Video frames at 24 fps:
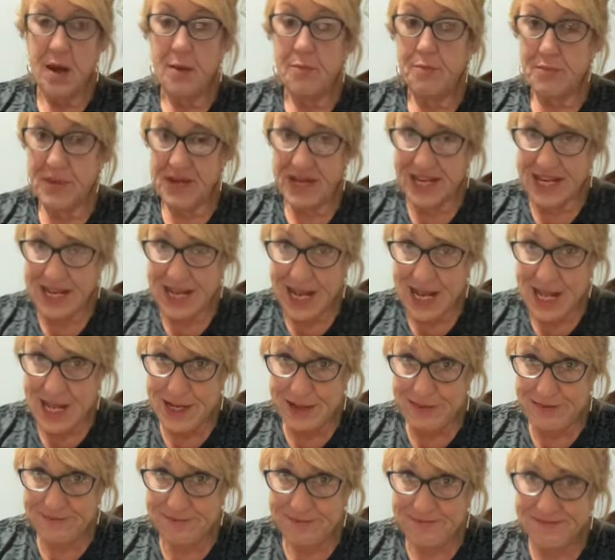But
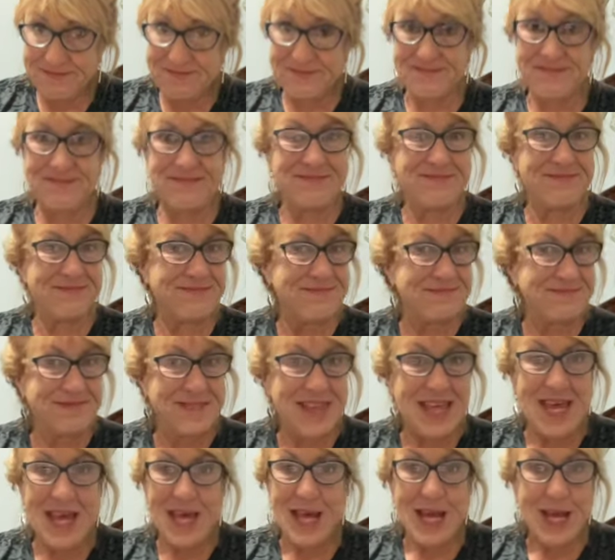again,
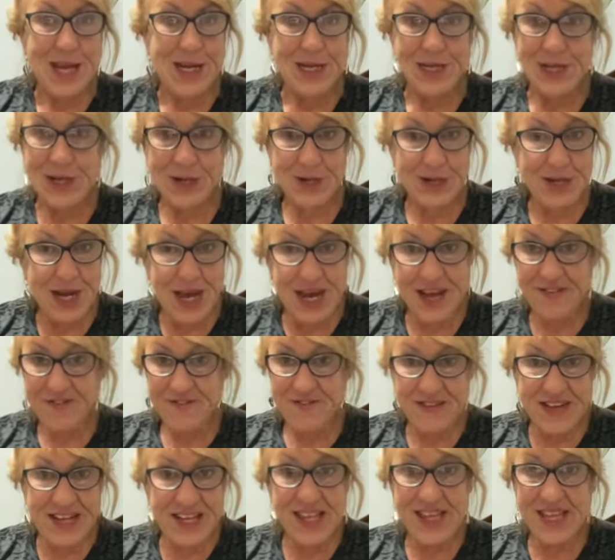you're not
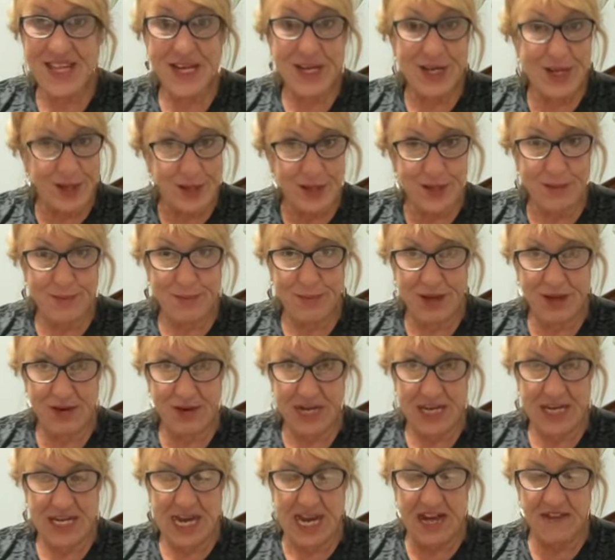feeling good about
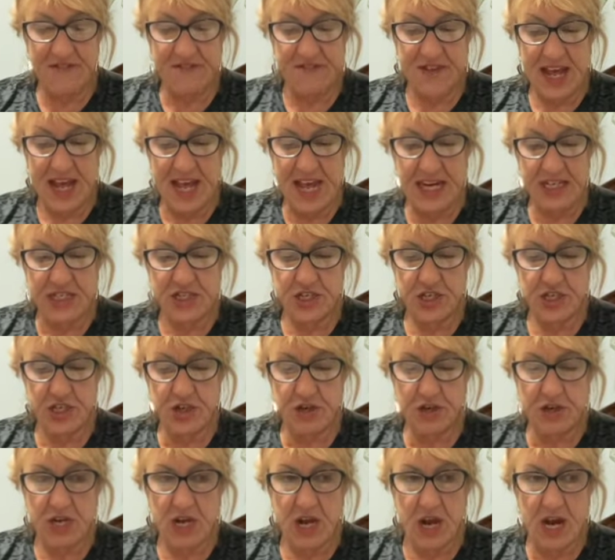it. In fact,
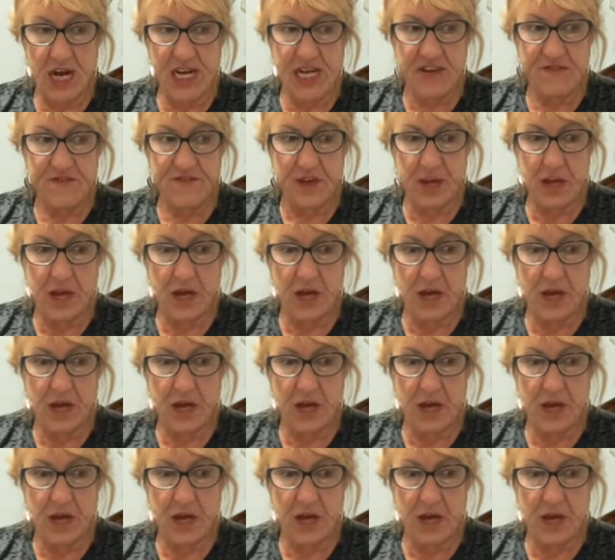you're kind of,